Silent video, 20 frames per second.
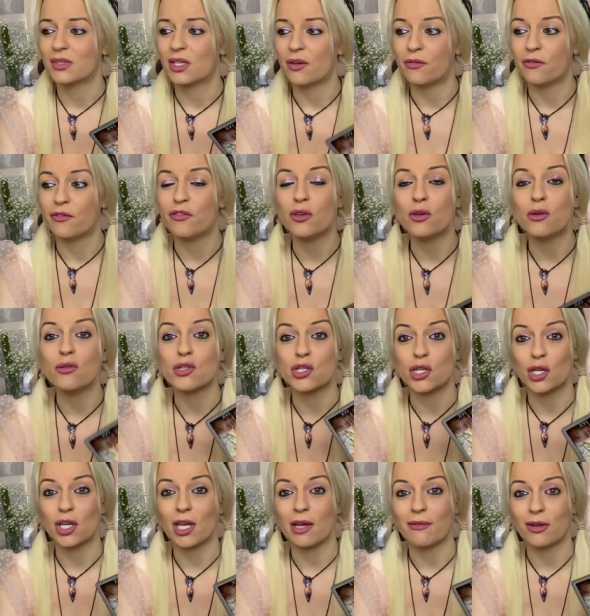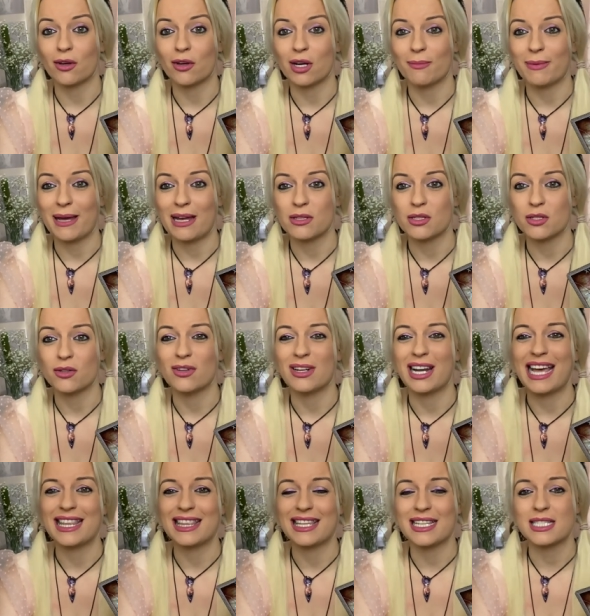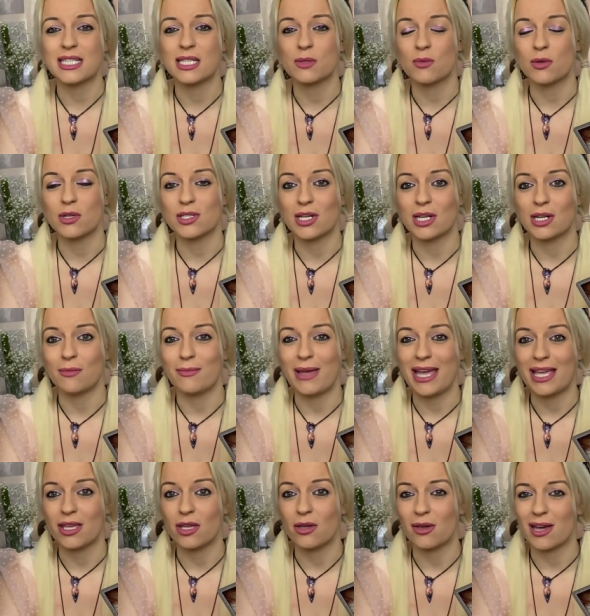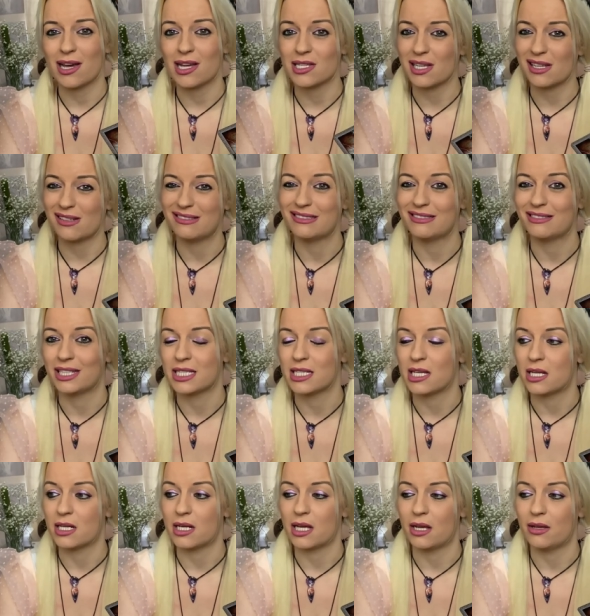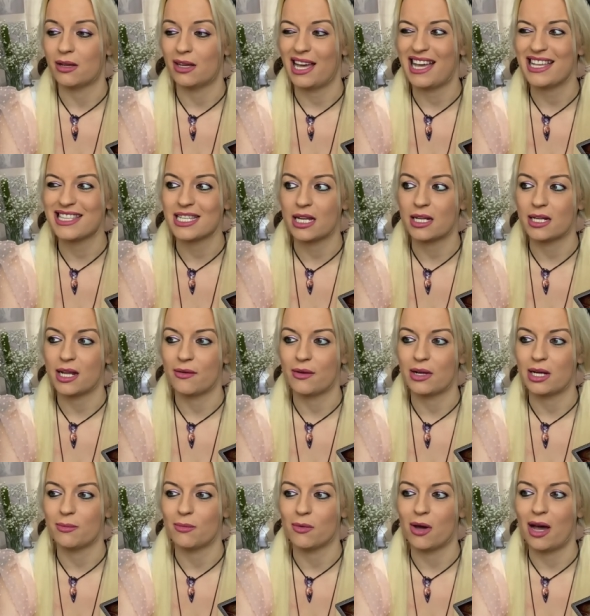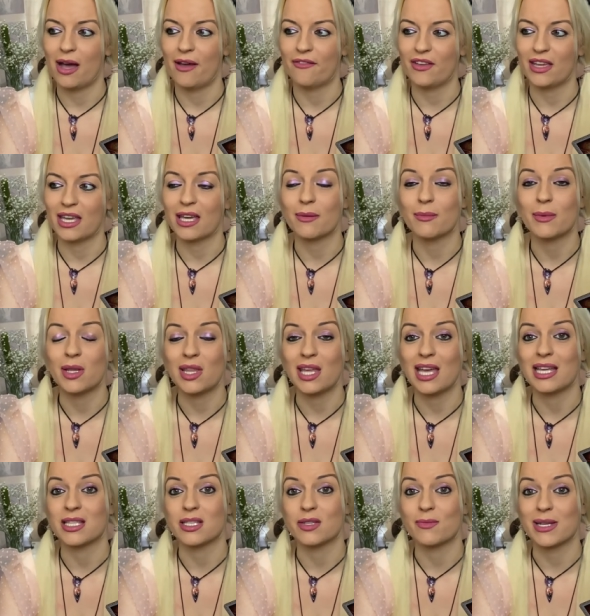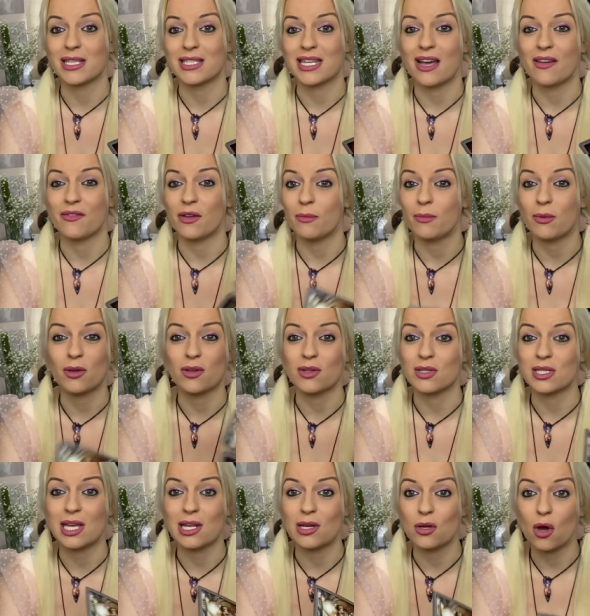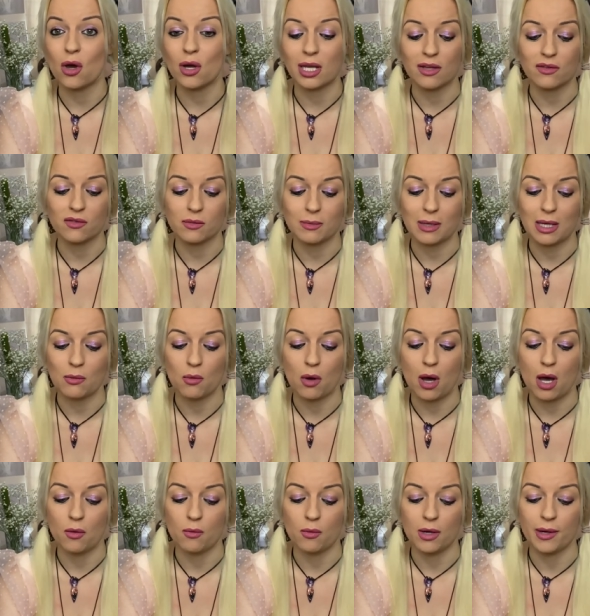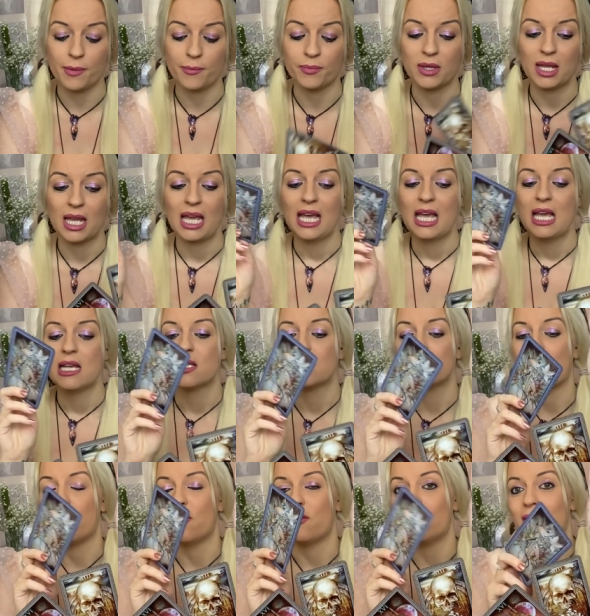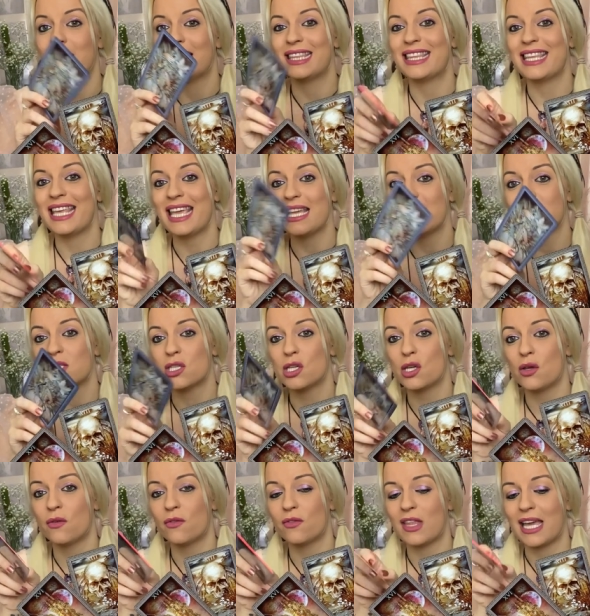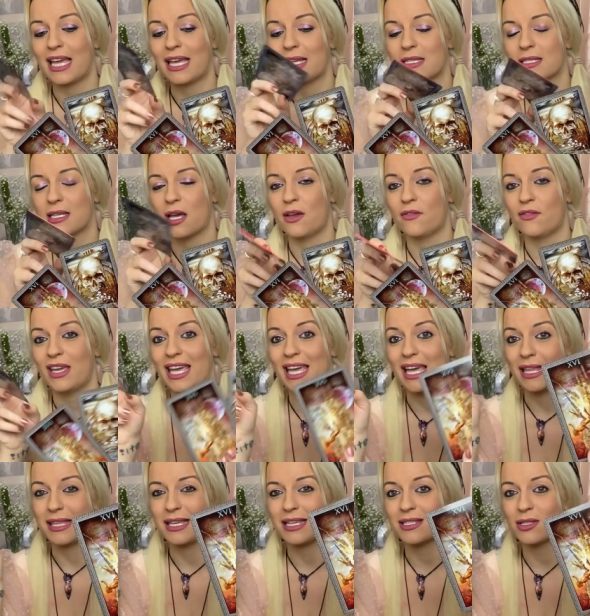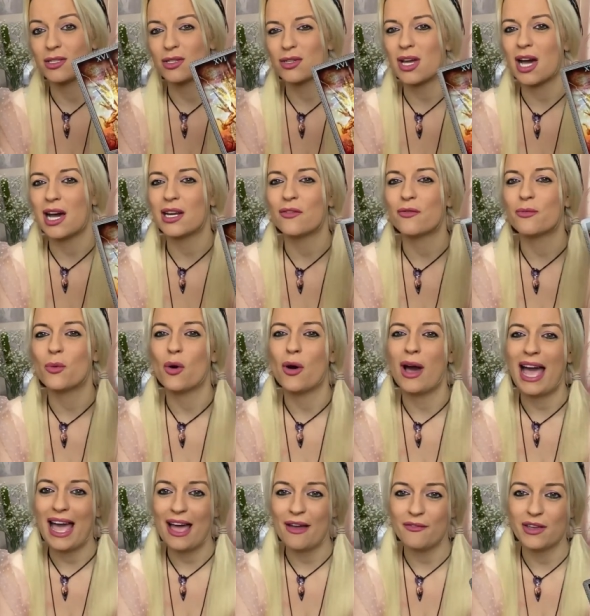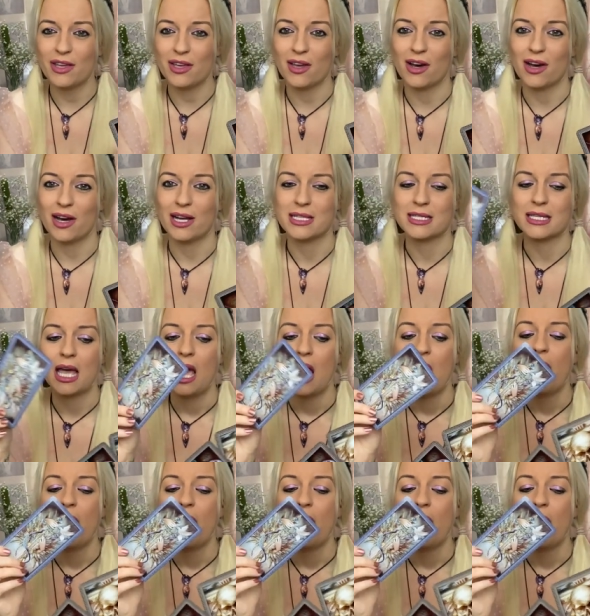confusion going on about it all. And this is what's going to make you guys go, oh, I don't know anymore. I think I'm at the end of my tether because they're not giving me what I want. So these two things over here, these two kind of more heavy cards,